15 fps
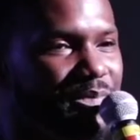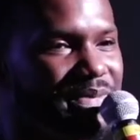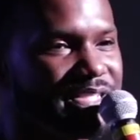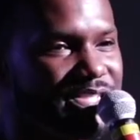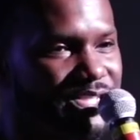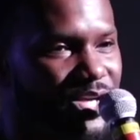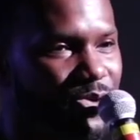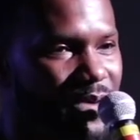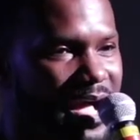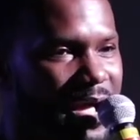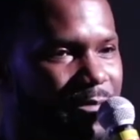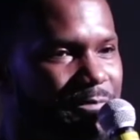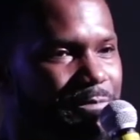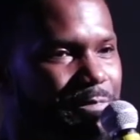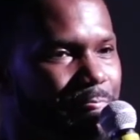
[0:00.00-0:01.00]
up and show
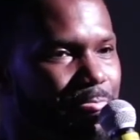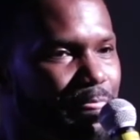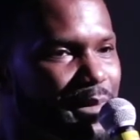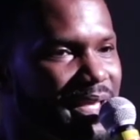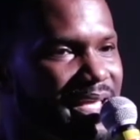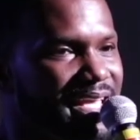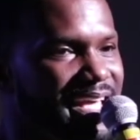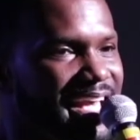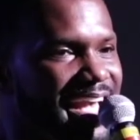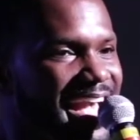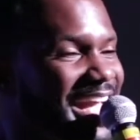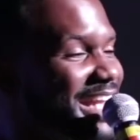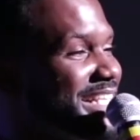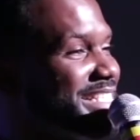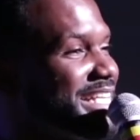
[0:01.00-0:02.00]
out.
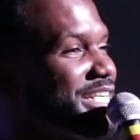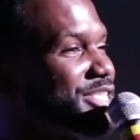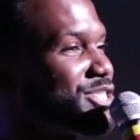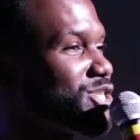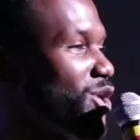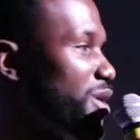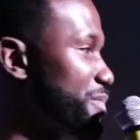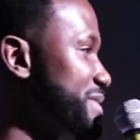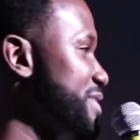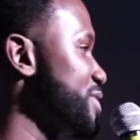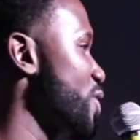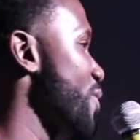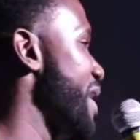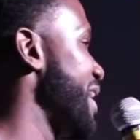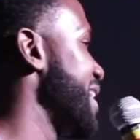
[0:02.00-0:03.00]
And he's going to show up and
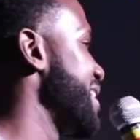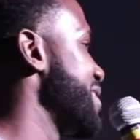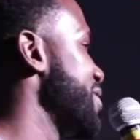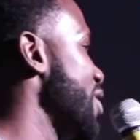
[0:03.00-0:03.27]
show out in